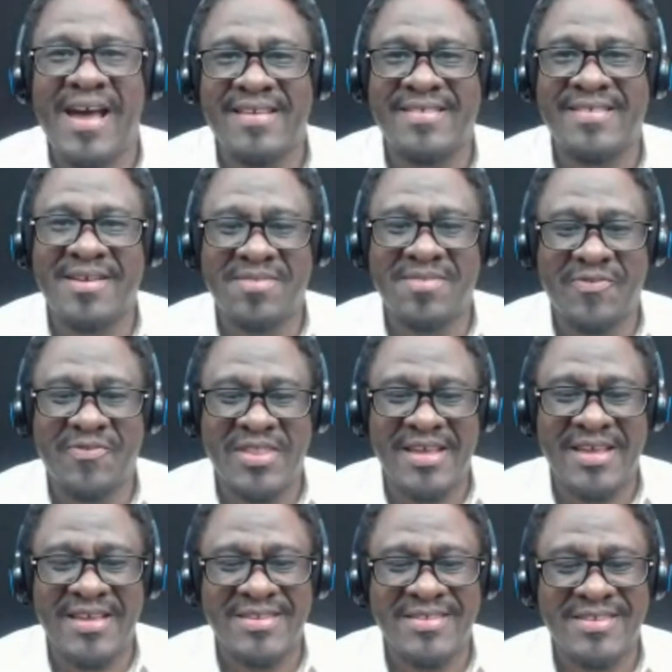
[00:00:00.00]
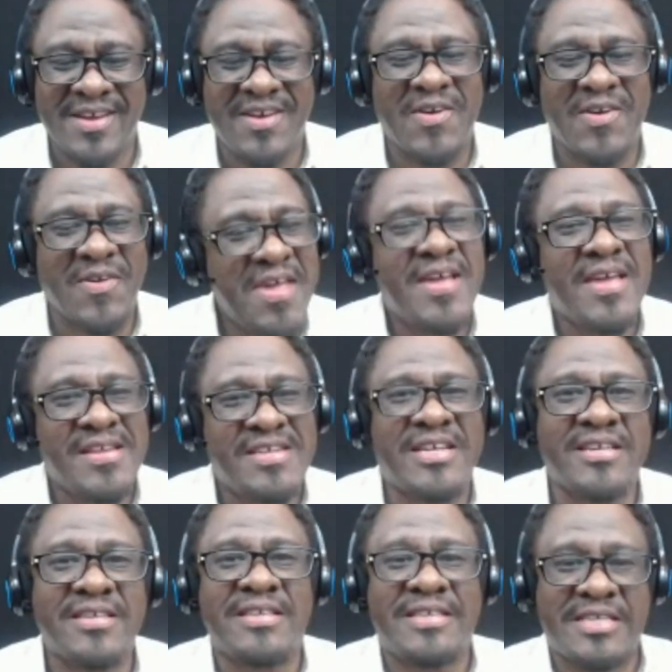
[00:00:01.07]
guy something for this. So
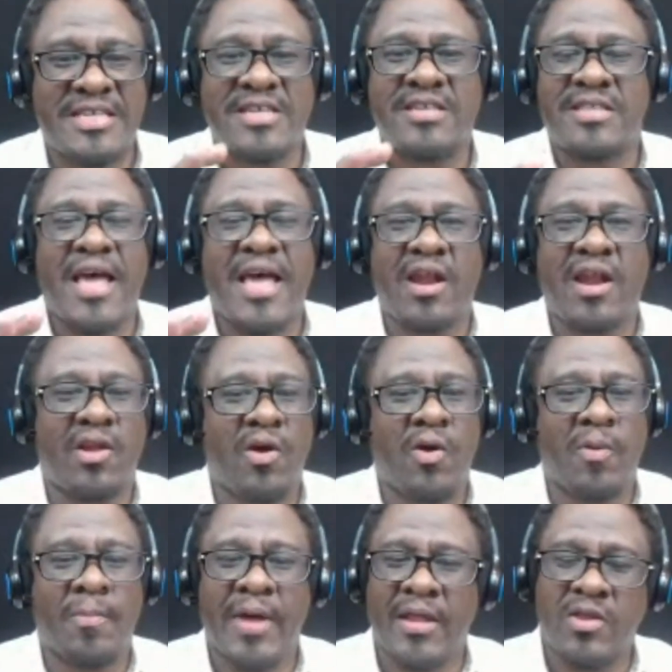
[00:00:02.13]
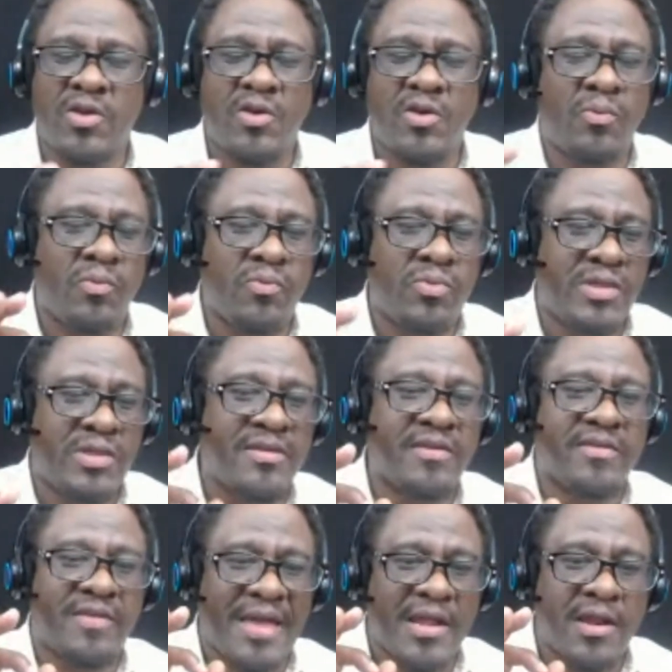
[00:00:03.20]
just that alone, man,
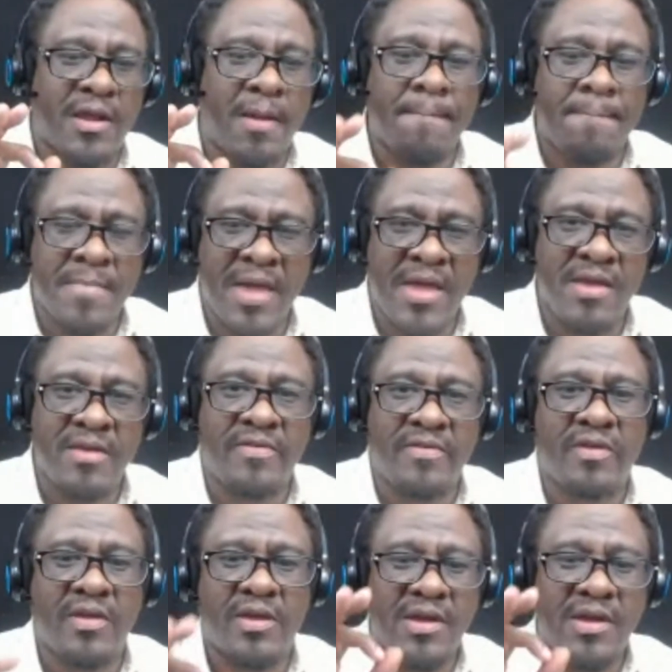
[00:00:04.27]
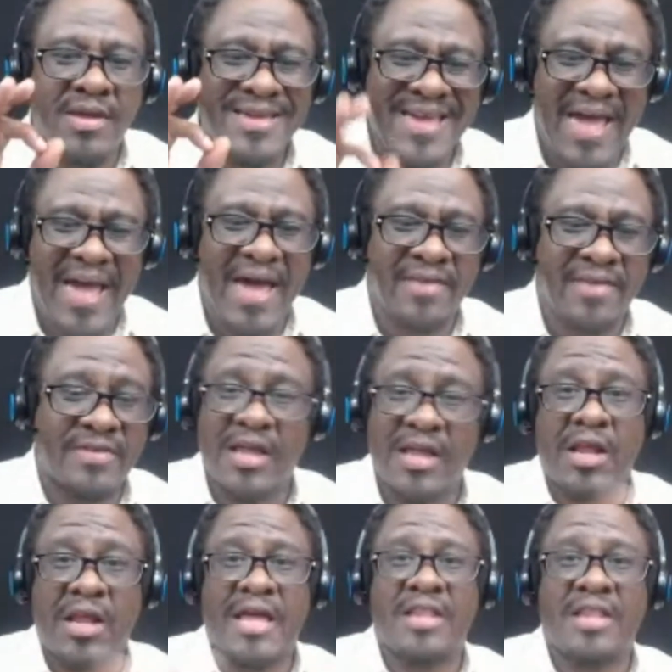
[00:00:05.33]
this is an amazing cast,
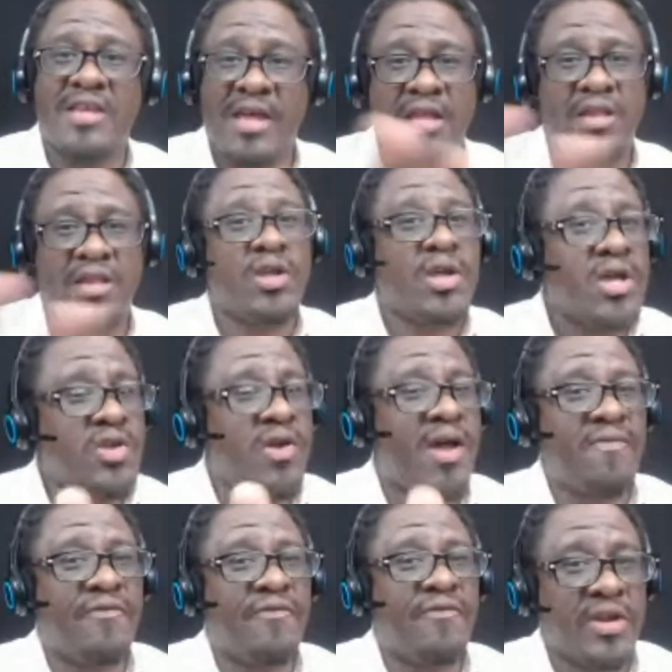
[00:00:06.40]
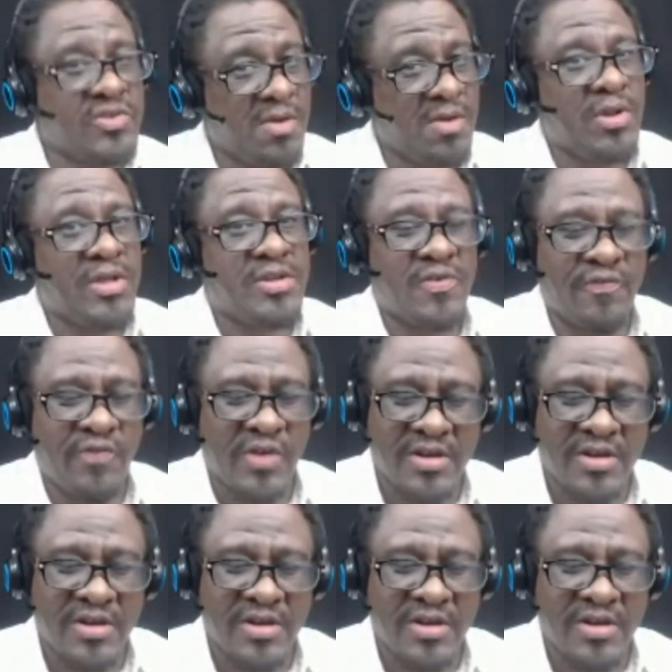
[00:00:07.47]
and you haven't finished, so I'm going to let you